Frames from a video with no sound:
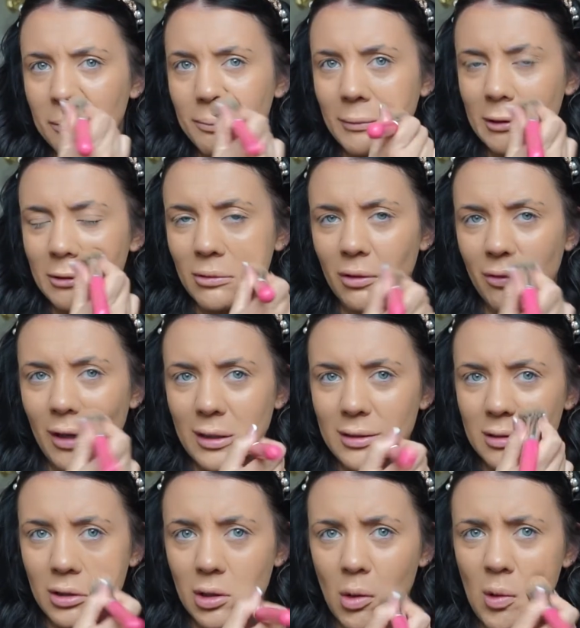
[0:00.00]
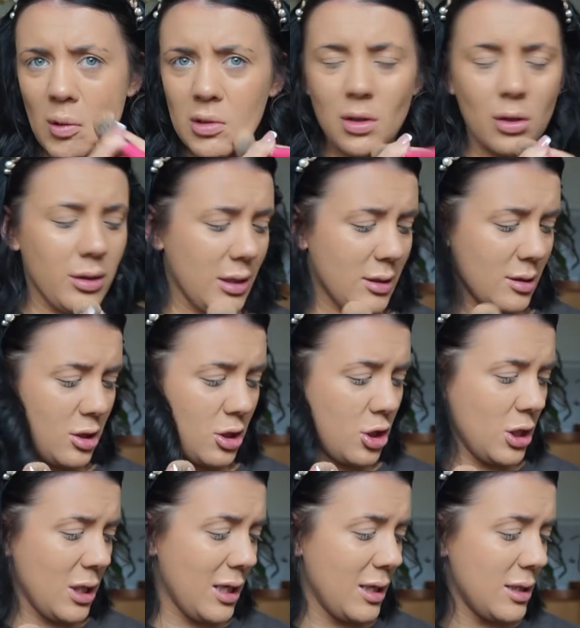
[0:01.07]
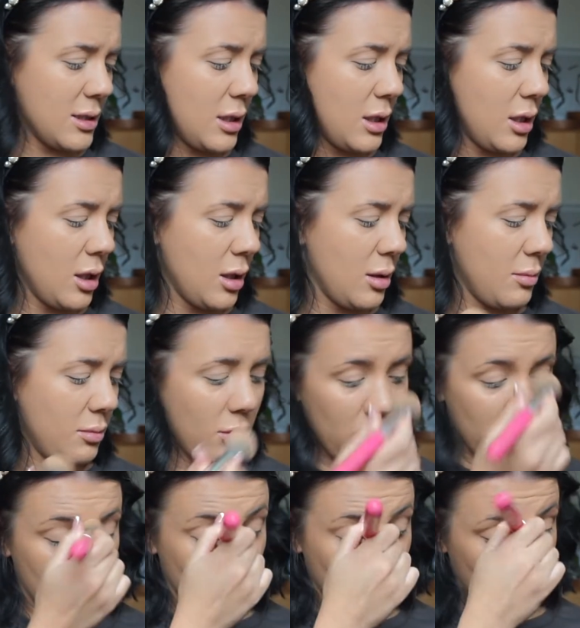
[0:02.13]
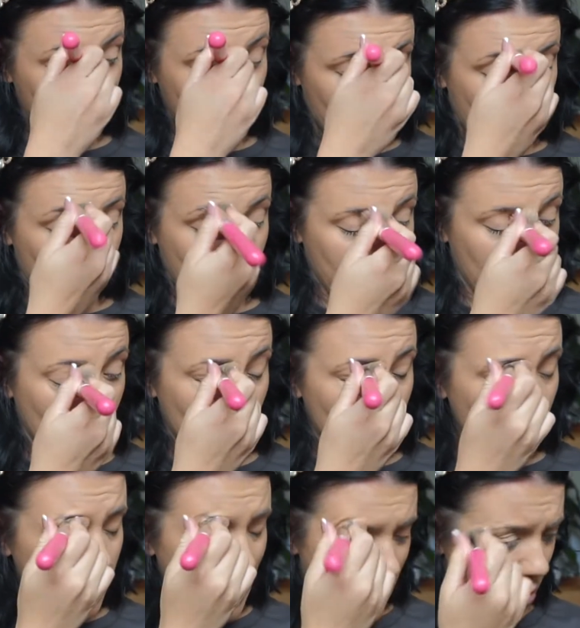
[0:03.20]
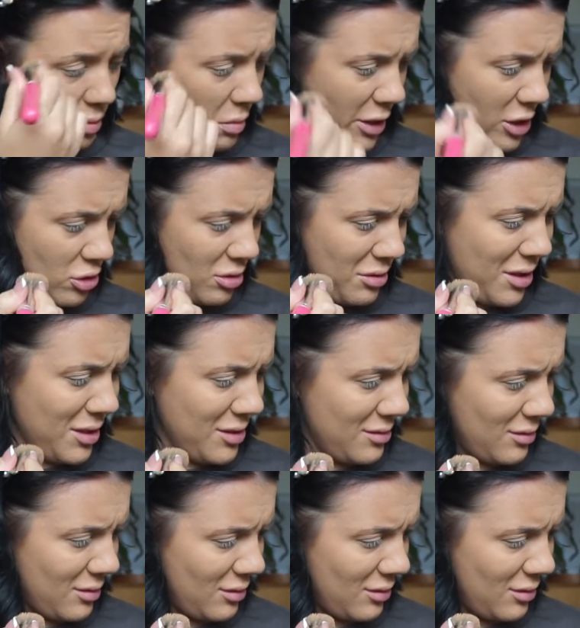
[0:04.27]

I don't know if that is the code or that's the shade, but it should be somewhere, shouldn't it?